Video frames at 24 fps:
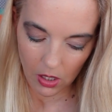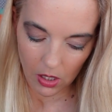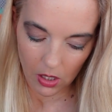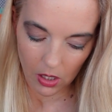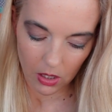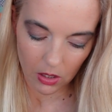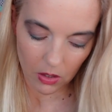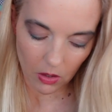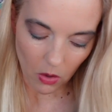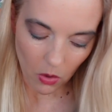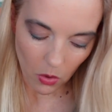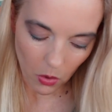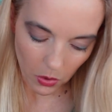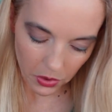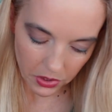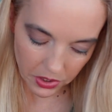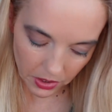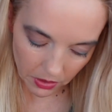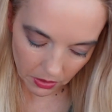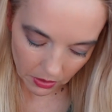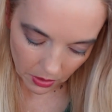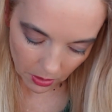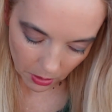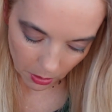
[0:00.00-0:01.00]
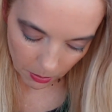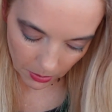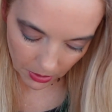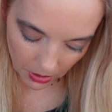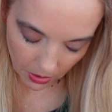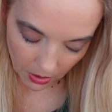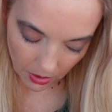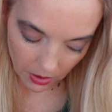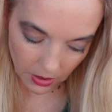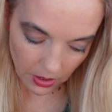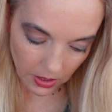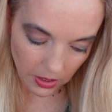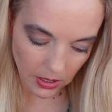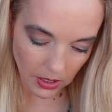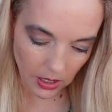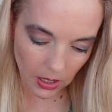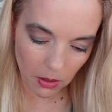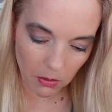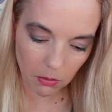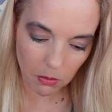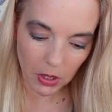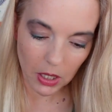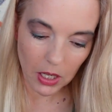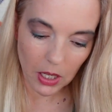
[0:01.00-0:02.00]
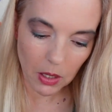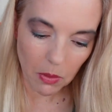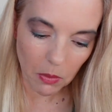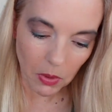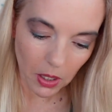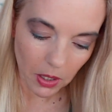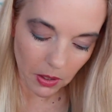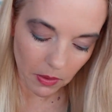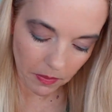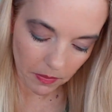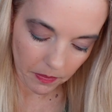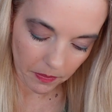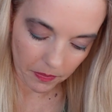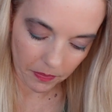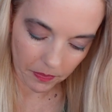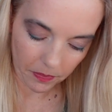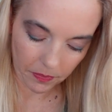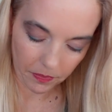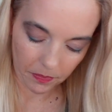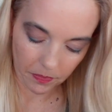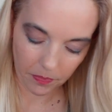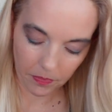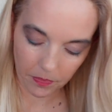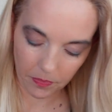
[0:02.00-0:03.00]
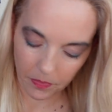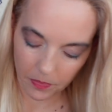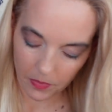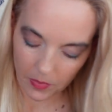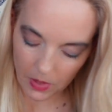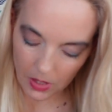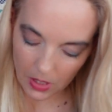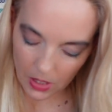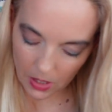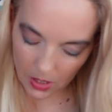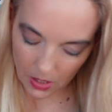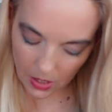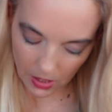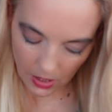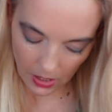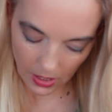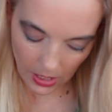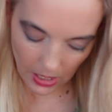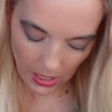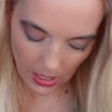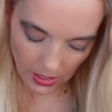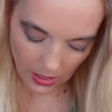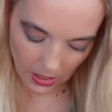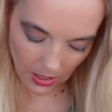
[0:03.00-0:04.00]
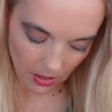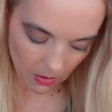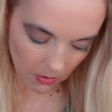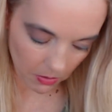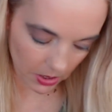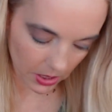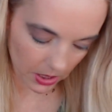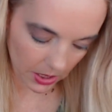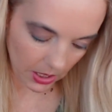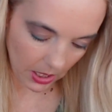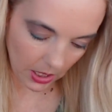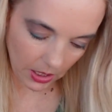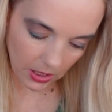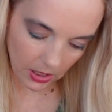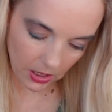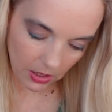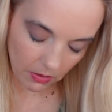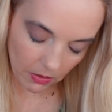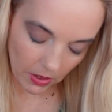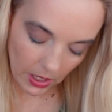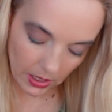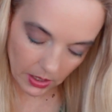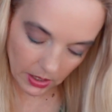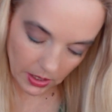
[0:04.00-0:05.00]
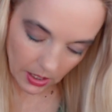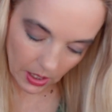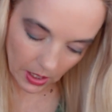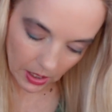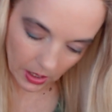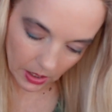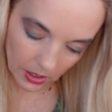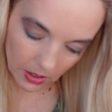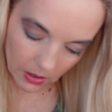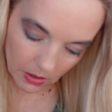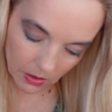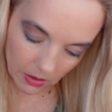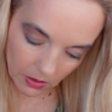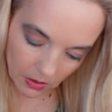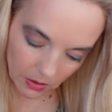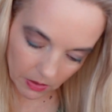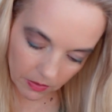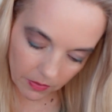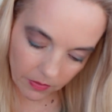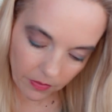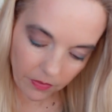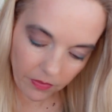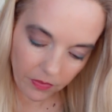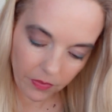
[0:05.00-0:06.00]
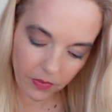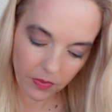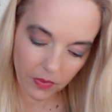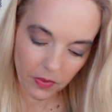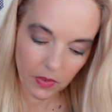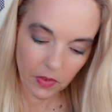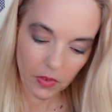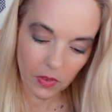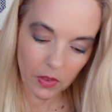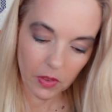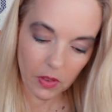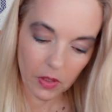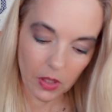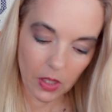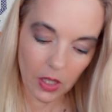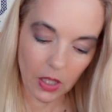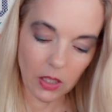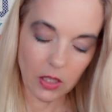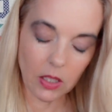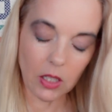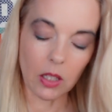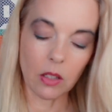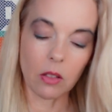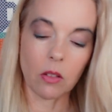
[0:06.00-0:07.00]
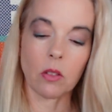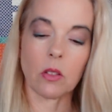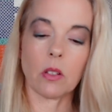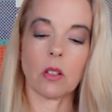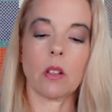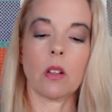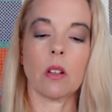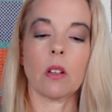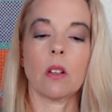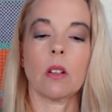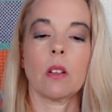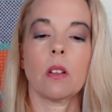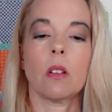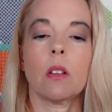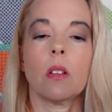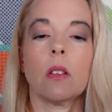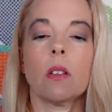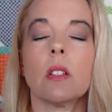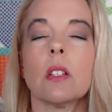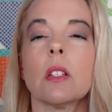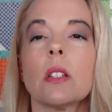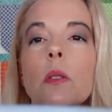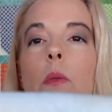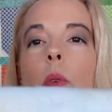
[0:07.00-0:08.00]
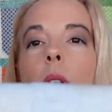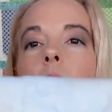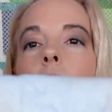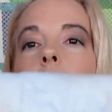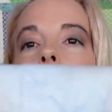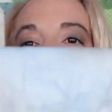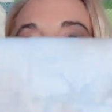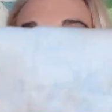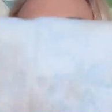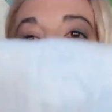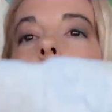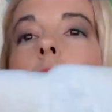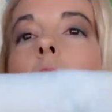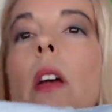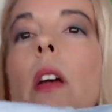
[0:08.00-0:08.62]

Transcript: and the holes are a little bit hard to see. But anyway, I can't tell which side's the right side. That side looks good. This is what that looks